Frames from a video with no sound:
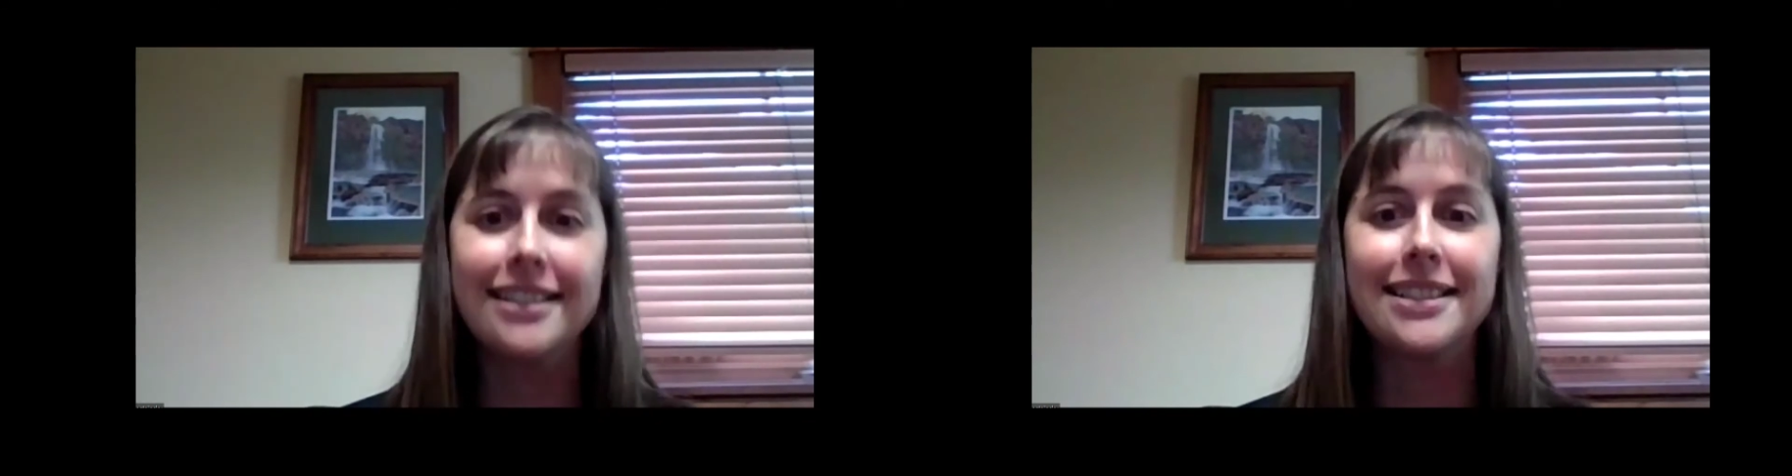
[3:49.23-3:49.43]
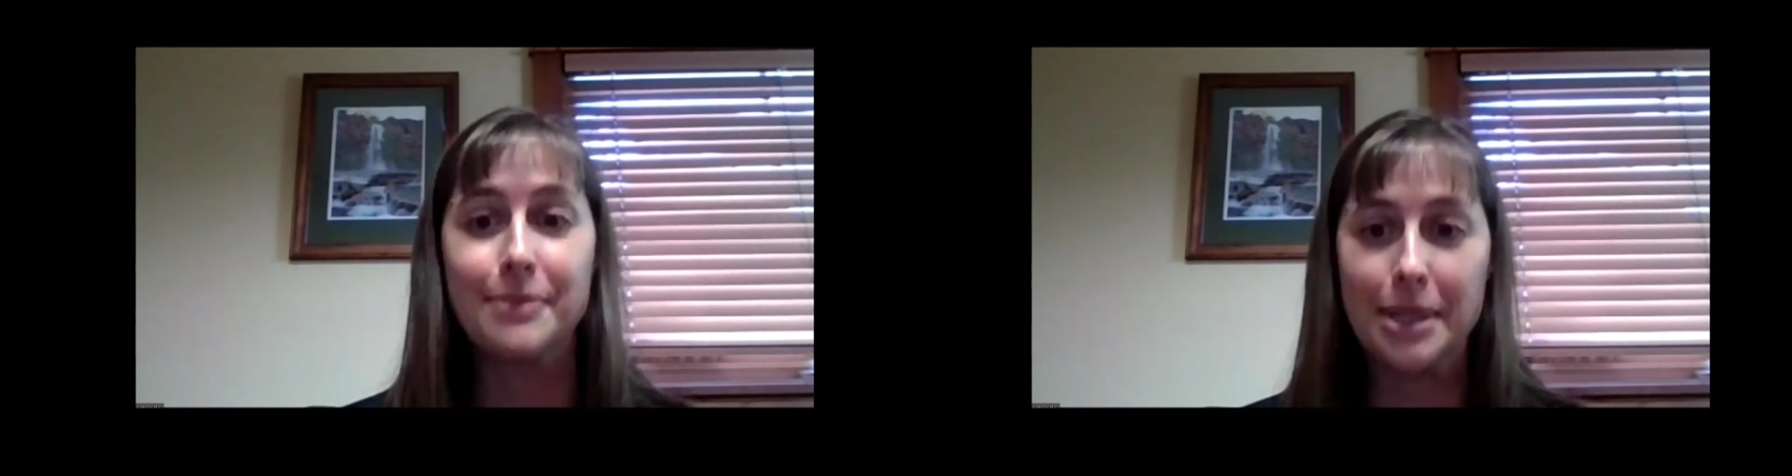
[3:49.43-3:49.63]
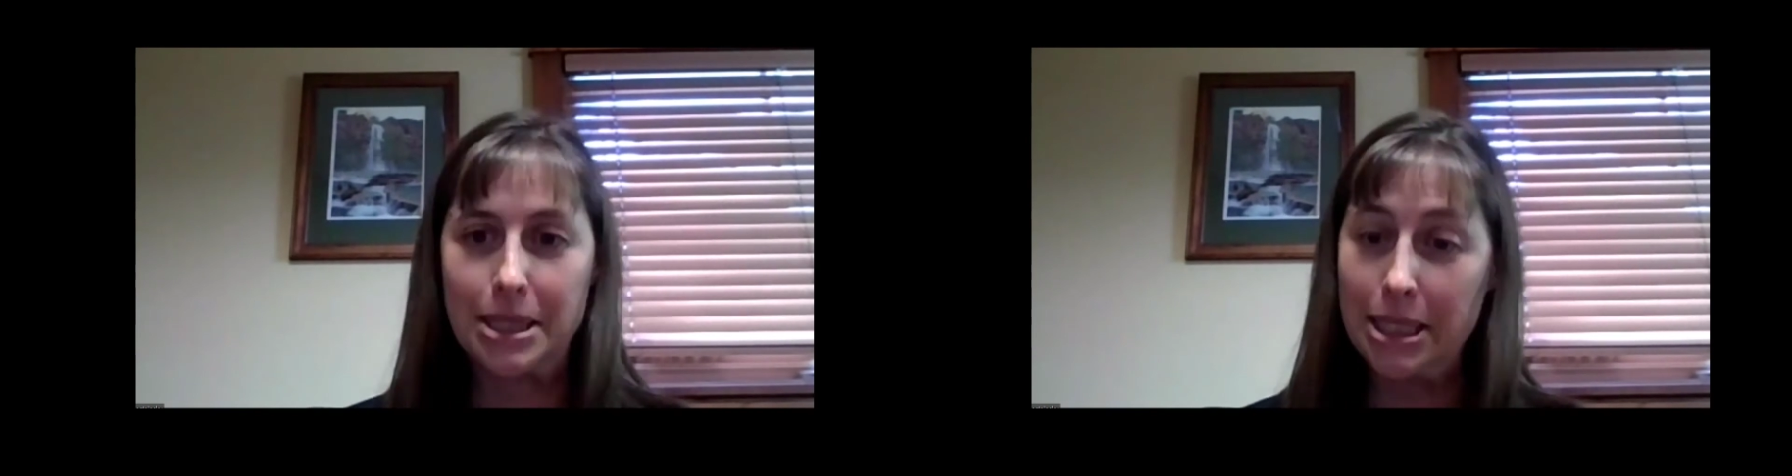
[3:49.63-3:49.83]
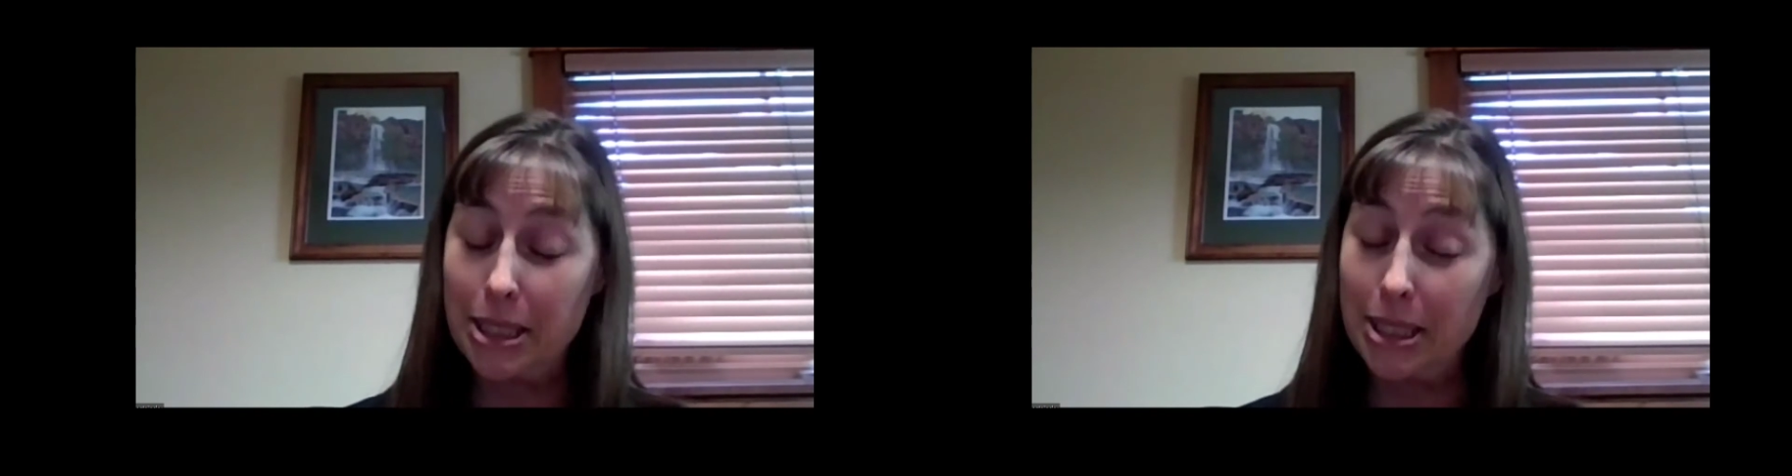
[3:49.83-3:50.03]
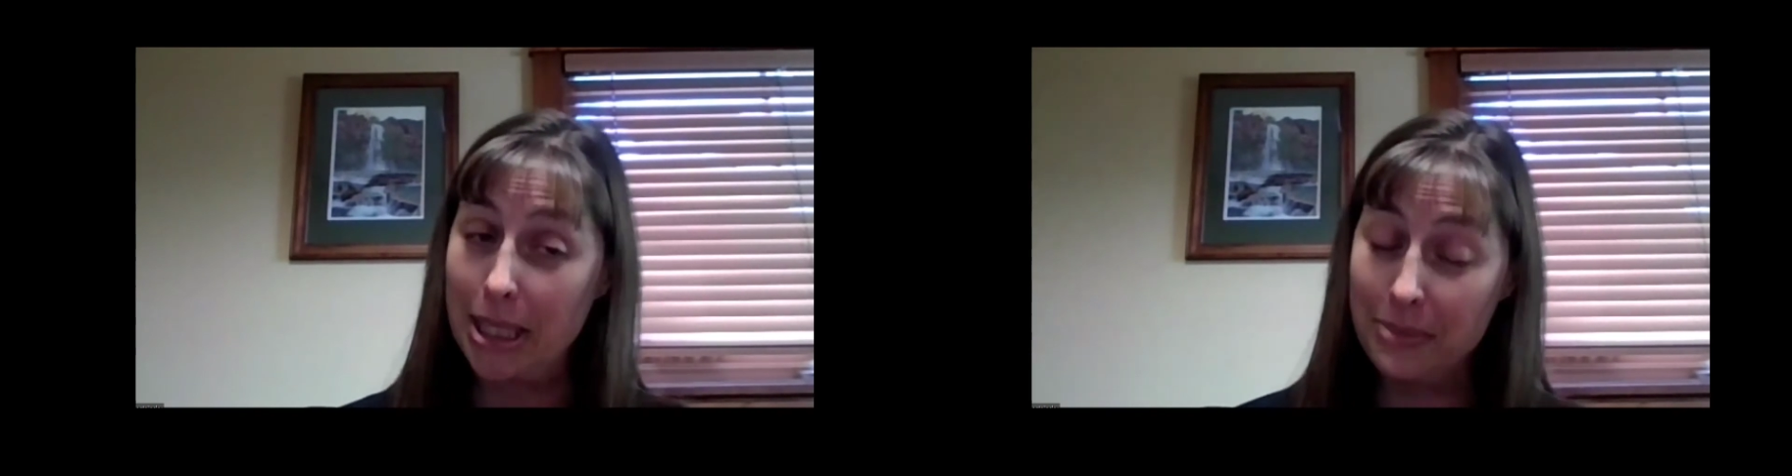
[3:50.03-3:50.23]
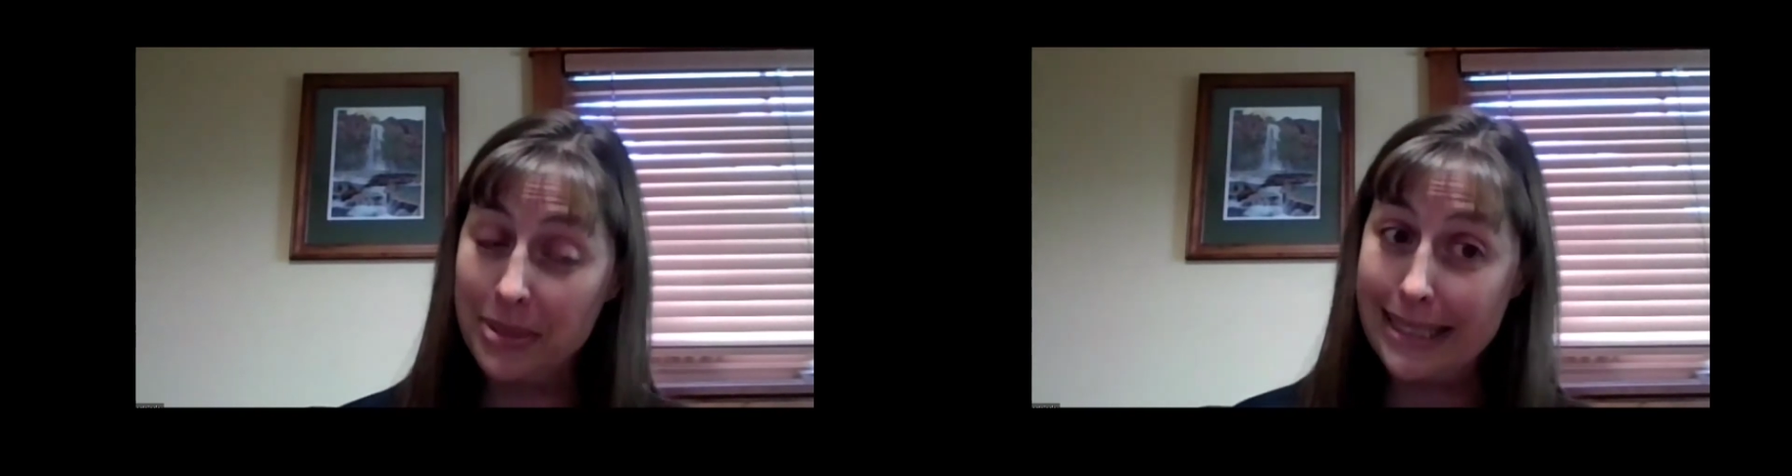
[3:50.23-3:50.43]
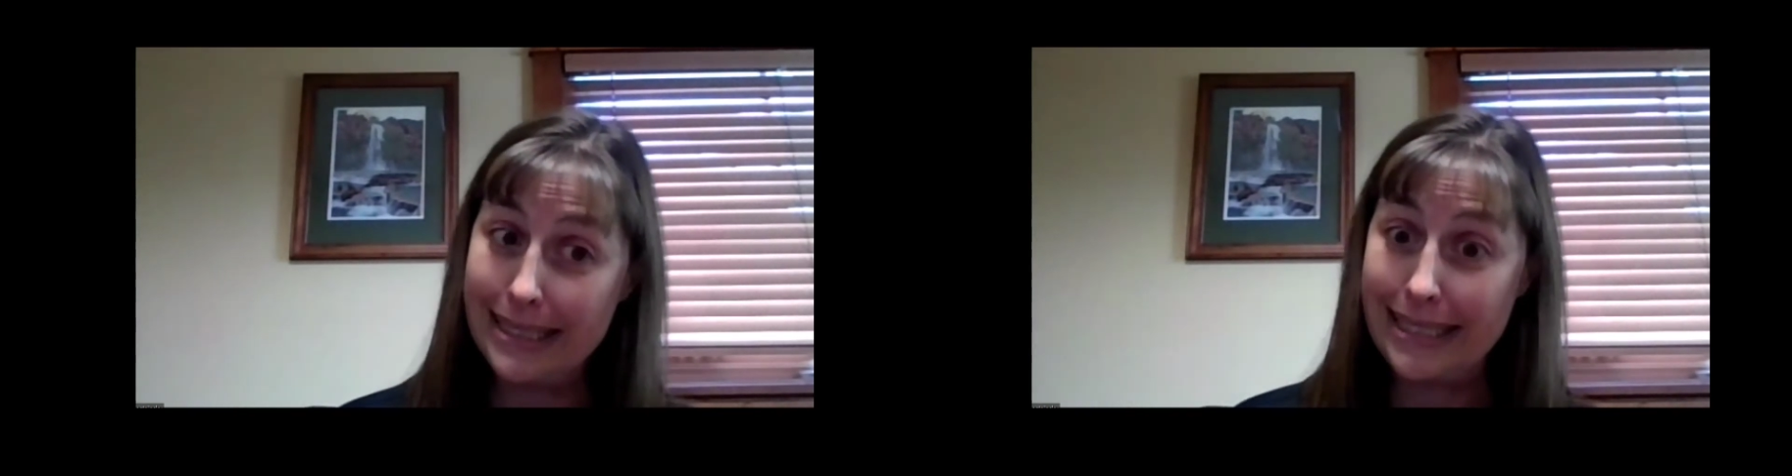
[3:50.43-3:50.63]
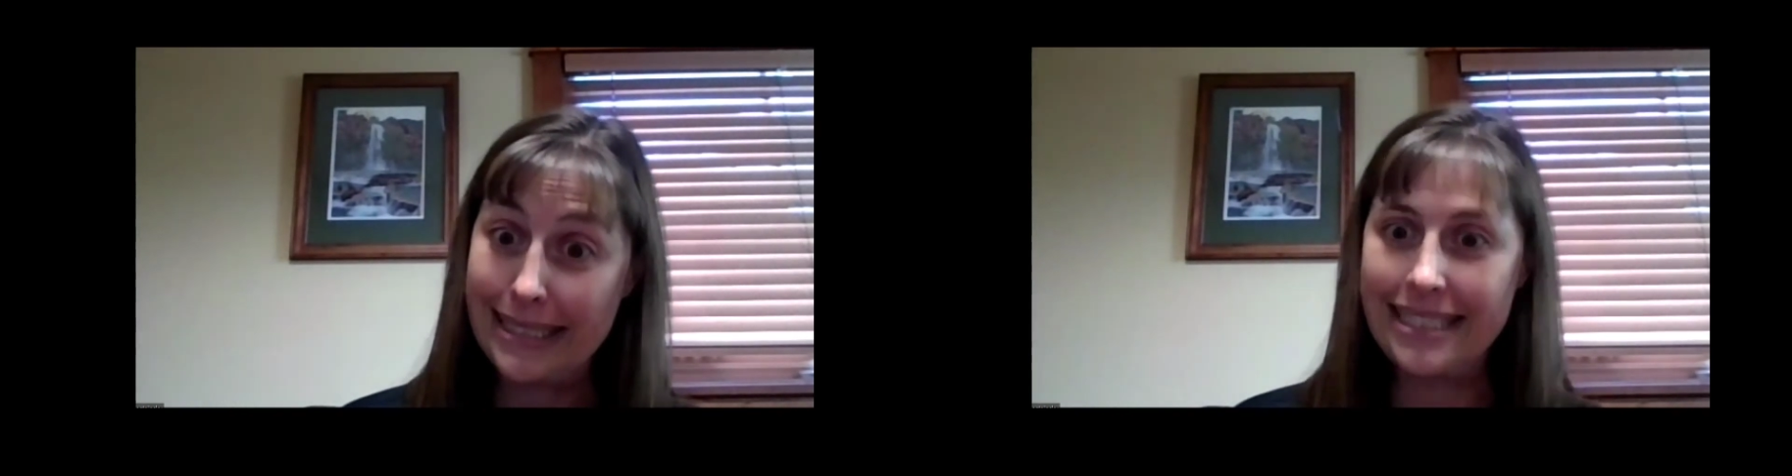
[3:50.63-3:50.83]
especially during our busy
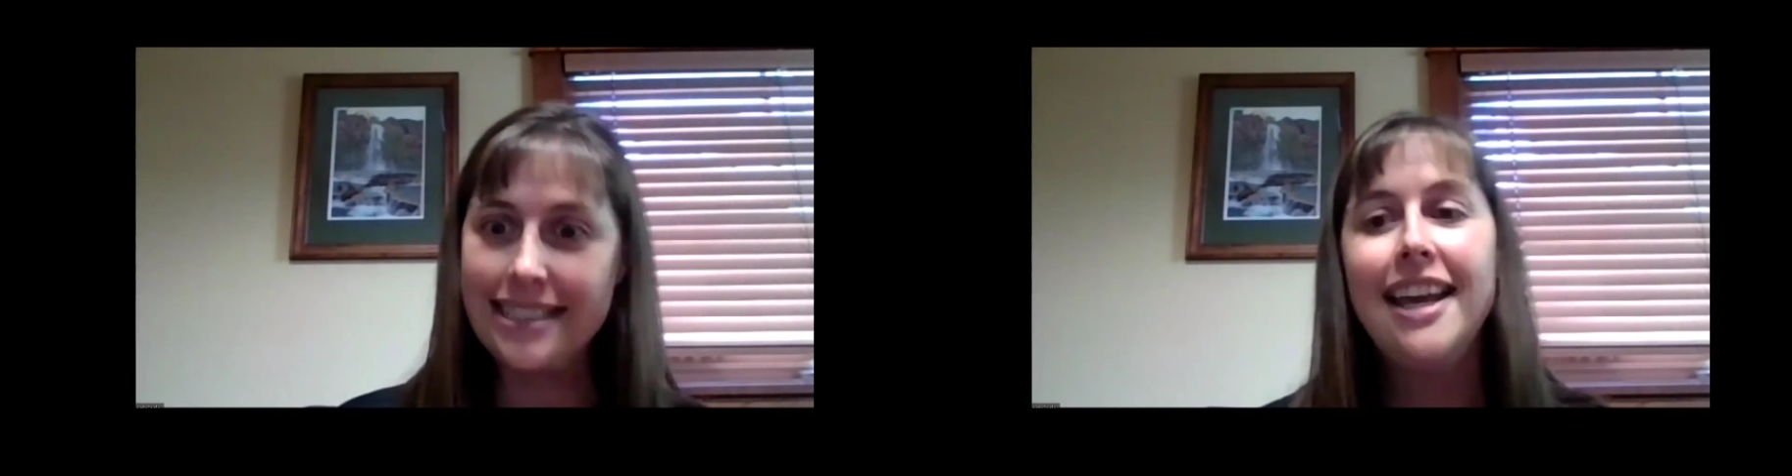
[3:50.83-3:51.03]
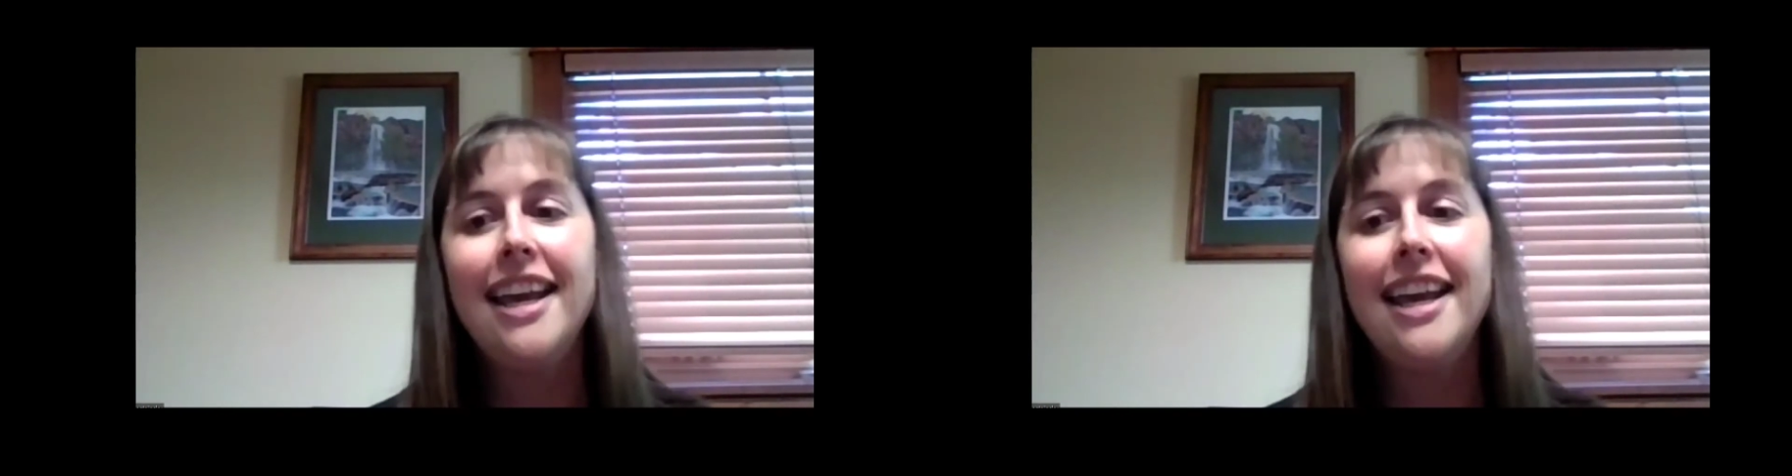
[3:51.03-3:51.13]
season.